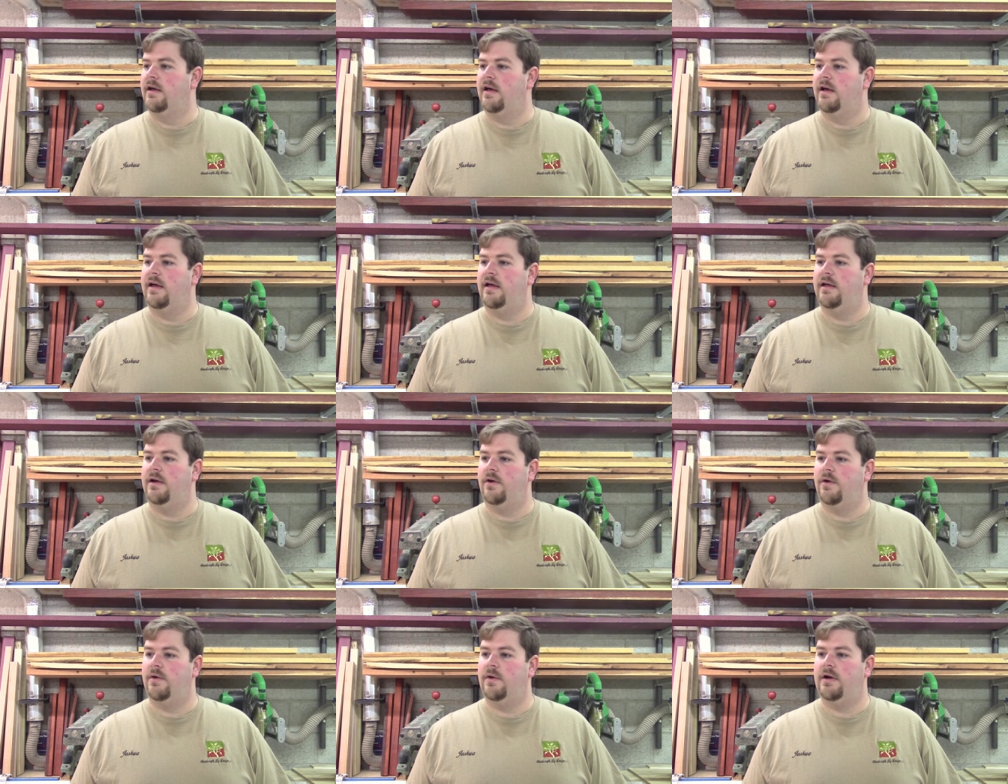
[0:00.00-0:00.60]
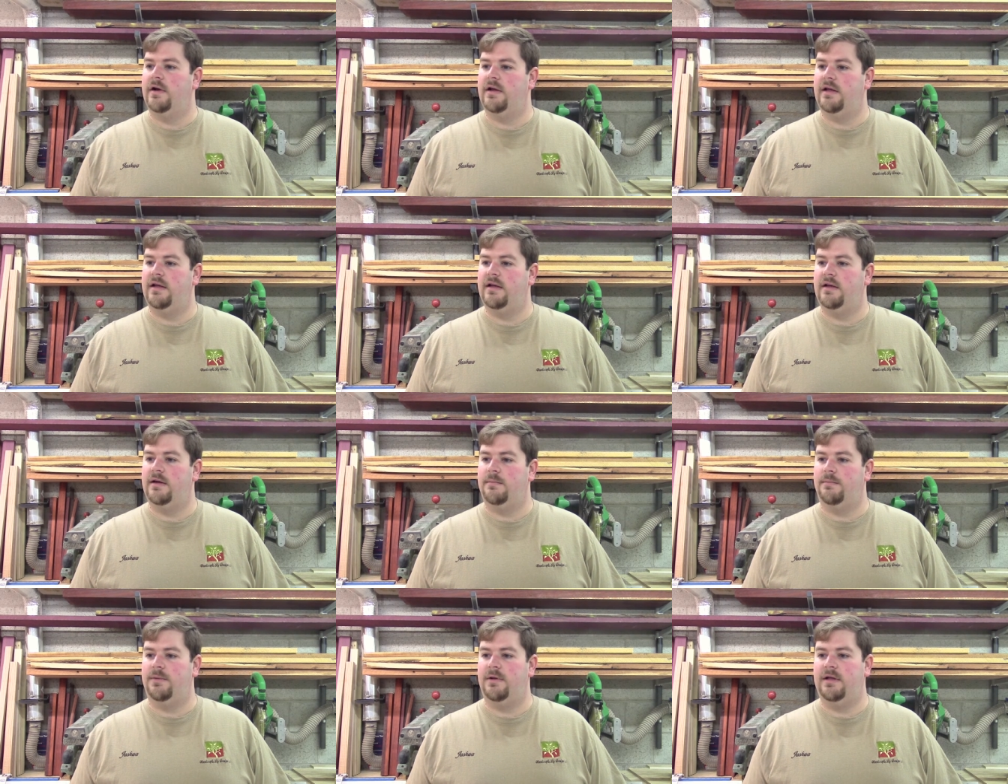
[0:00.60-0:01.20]
I had already
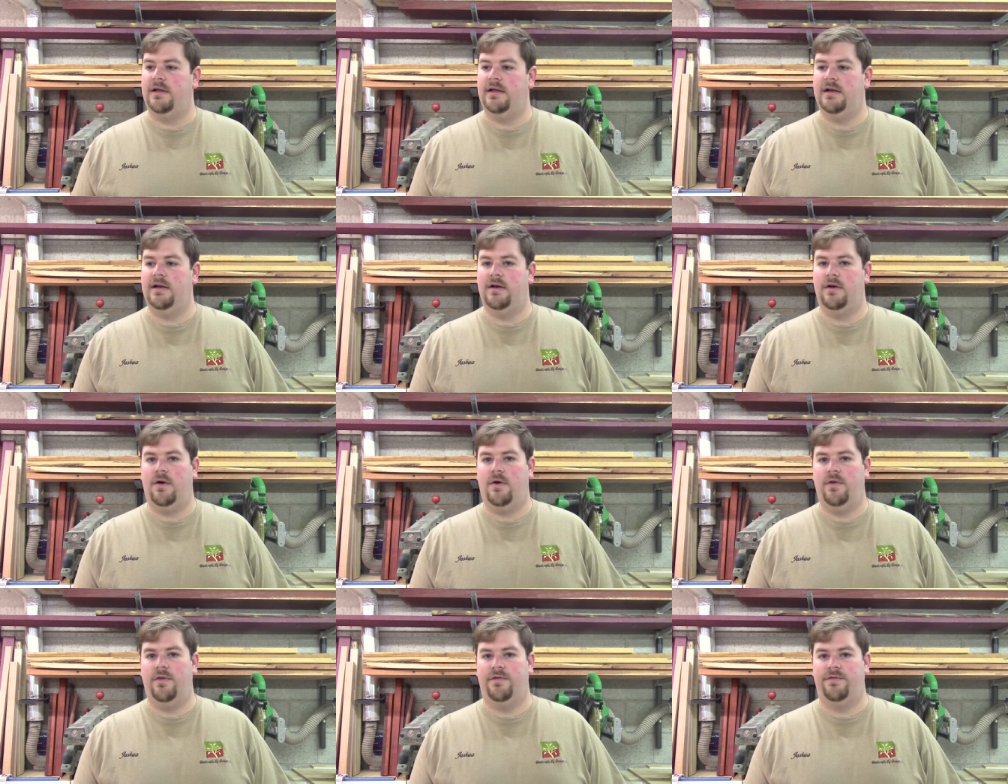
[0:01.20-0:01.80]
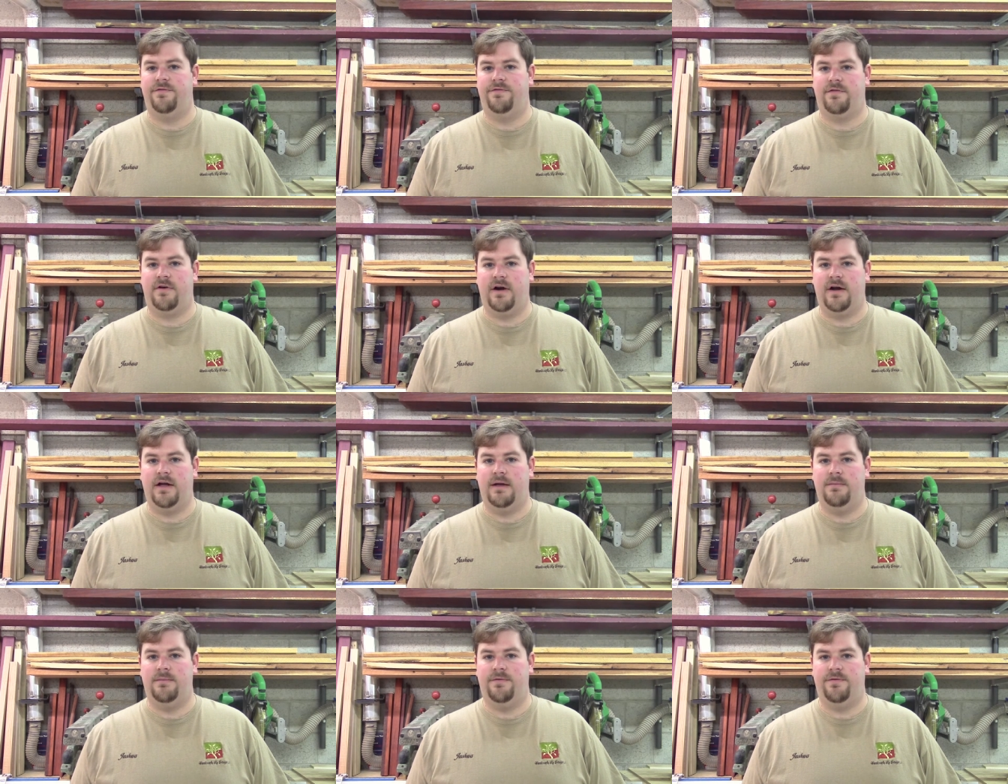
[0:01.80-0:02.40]
completed all the
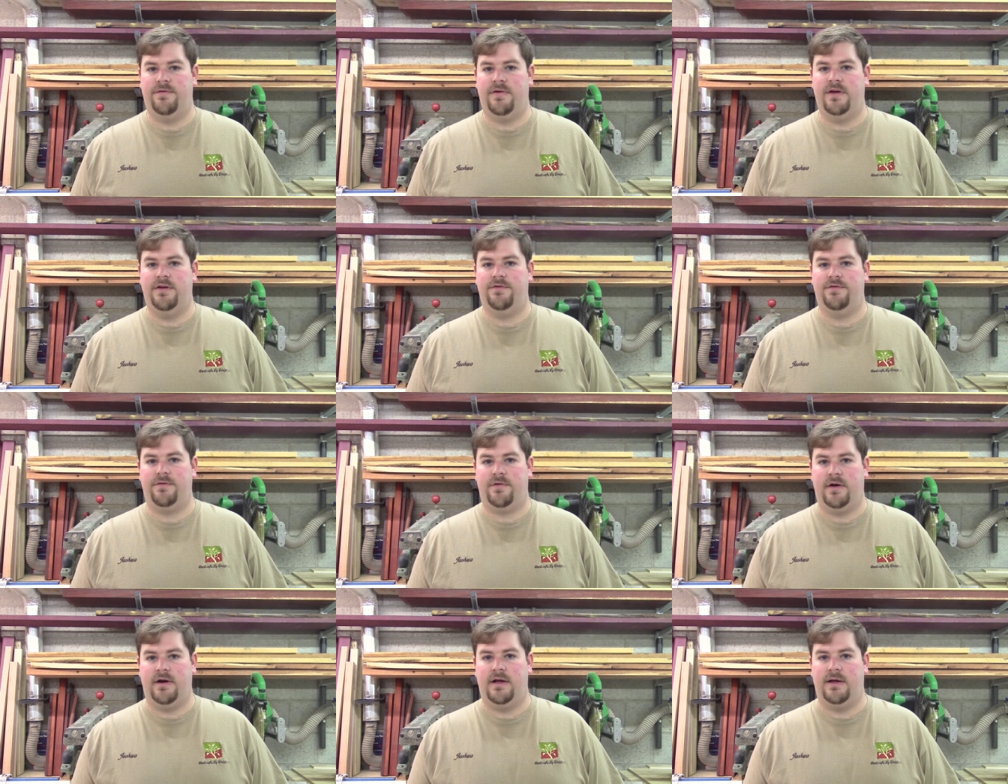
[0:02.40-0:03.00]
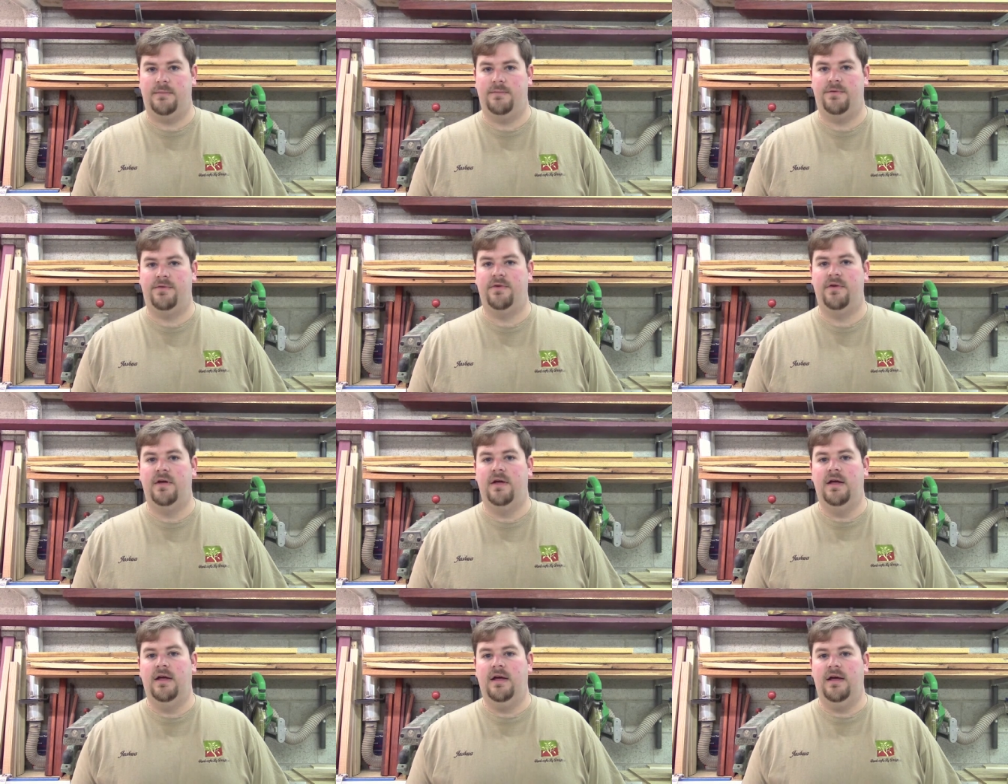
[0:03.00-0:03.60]
face frames
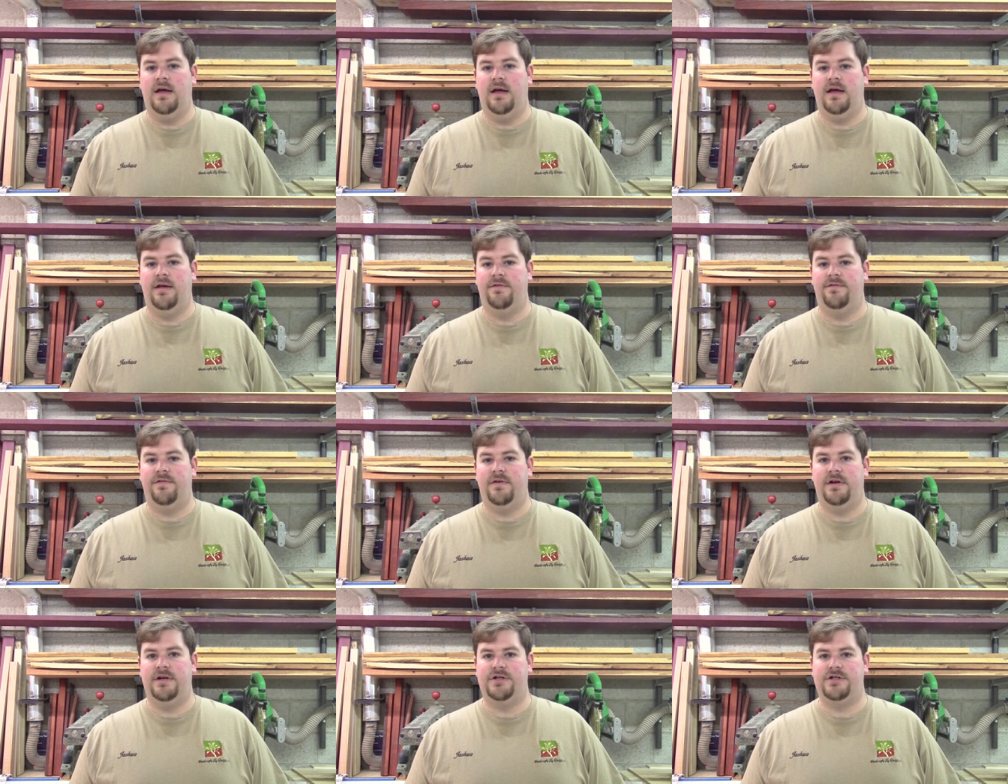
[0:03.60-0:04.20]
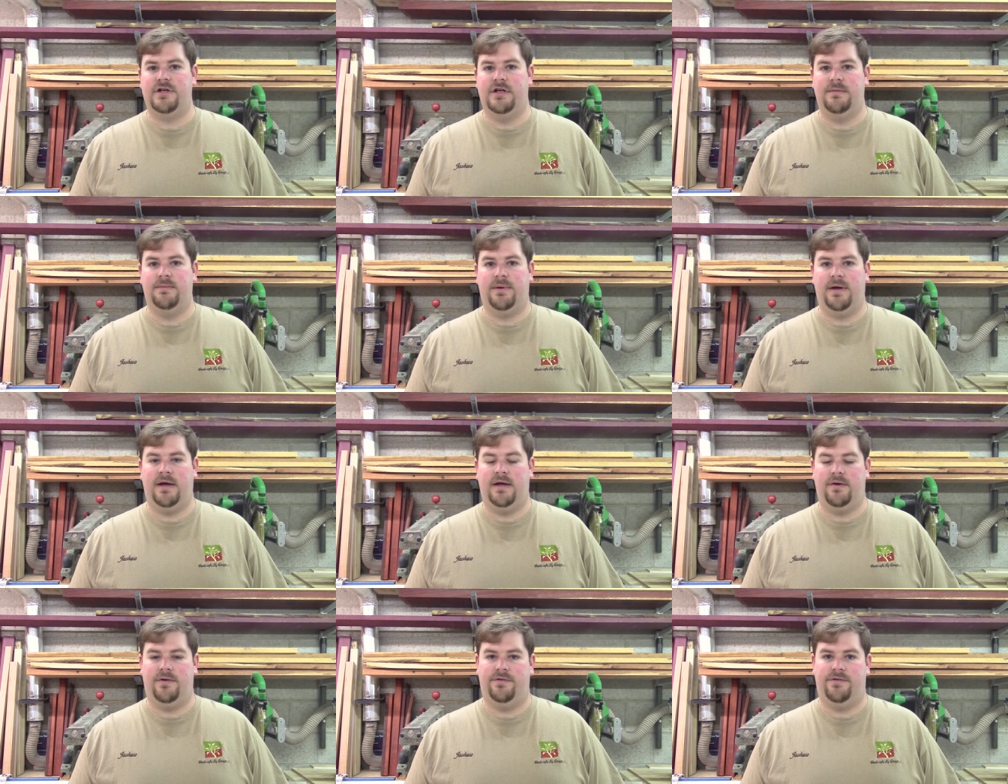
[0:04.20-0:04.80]
and finished end
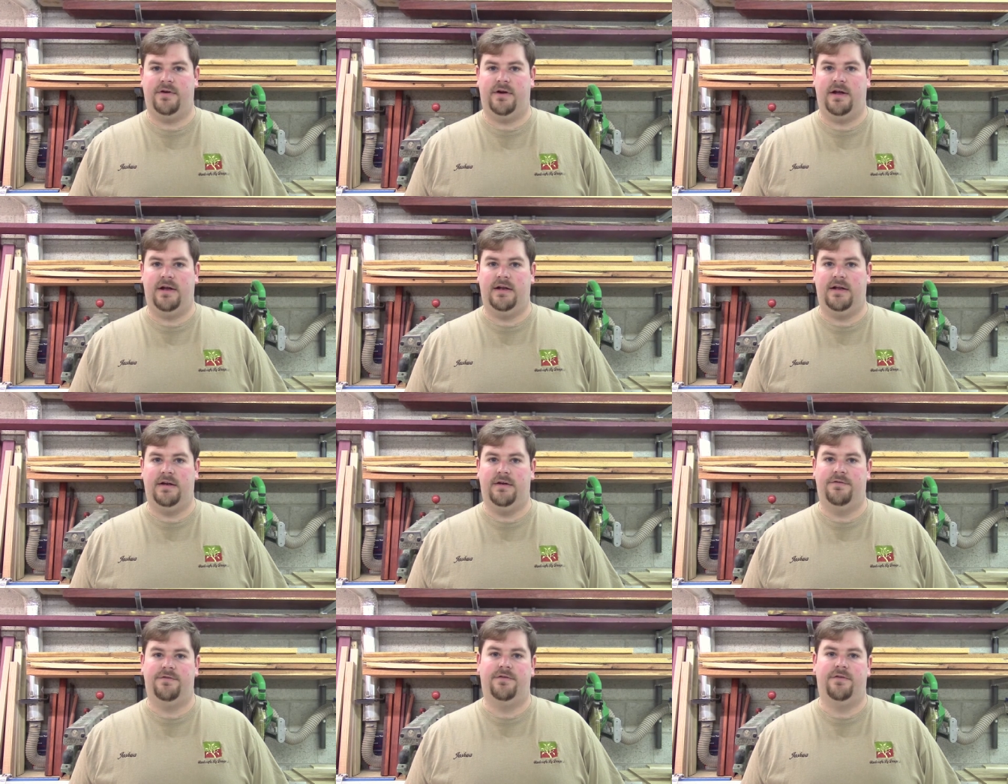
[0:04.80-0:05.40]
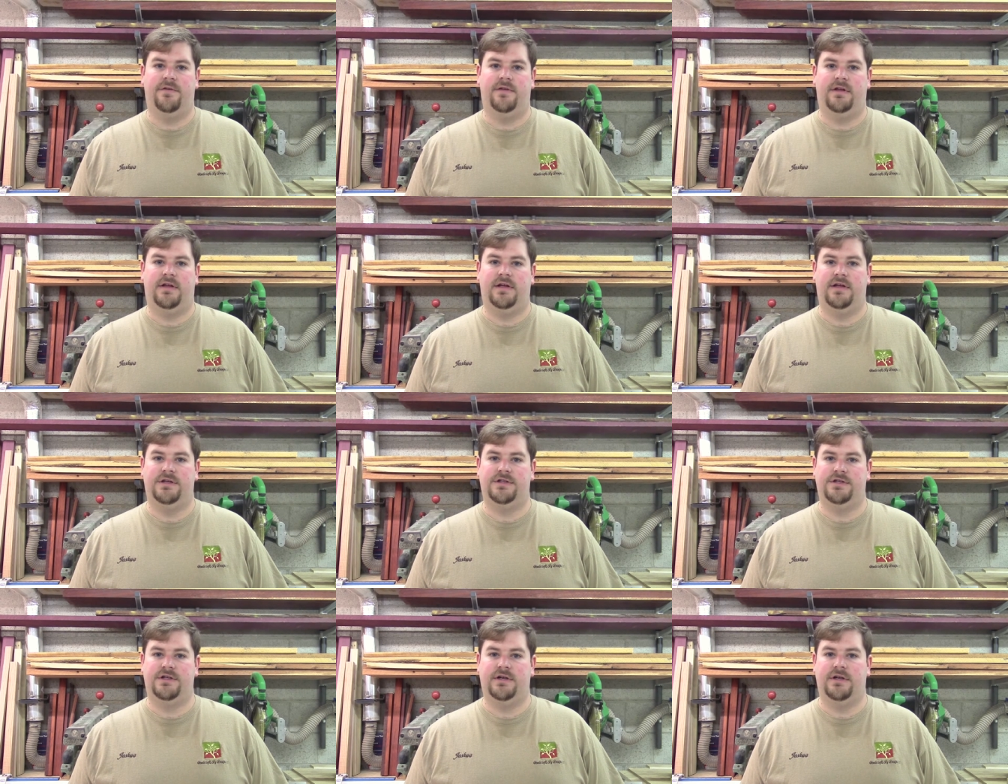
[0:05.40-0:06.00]
panels that I needed for the
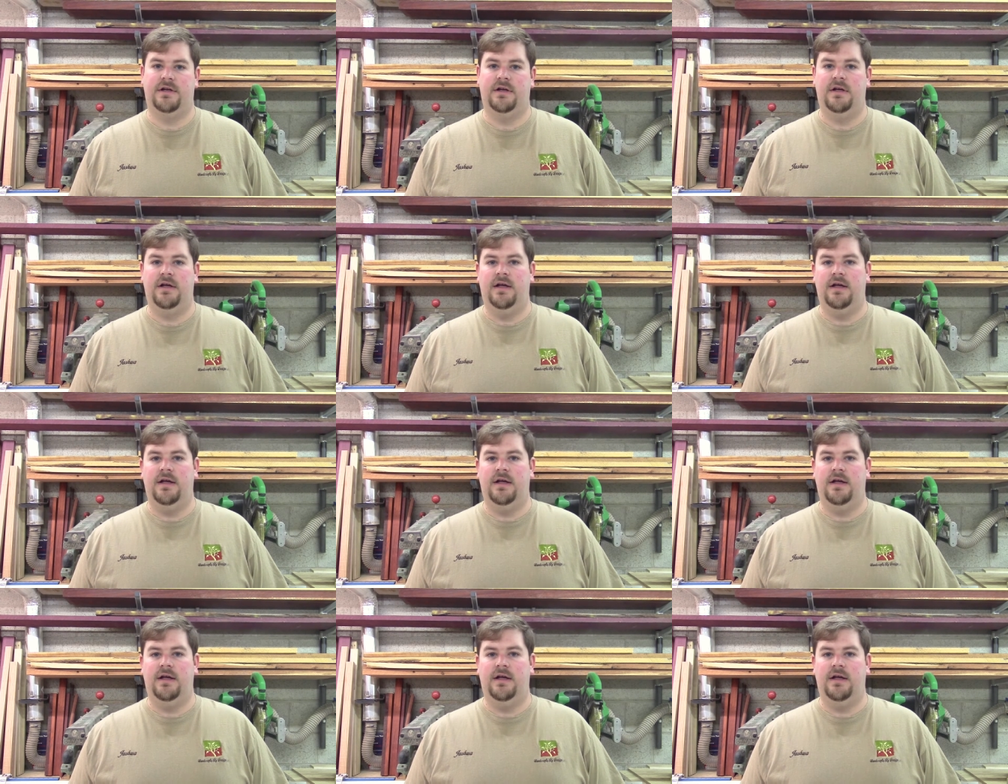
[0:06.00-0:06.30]
kitchen,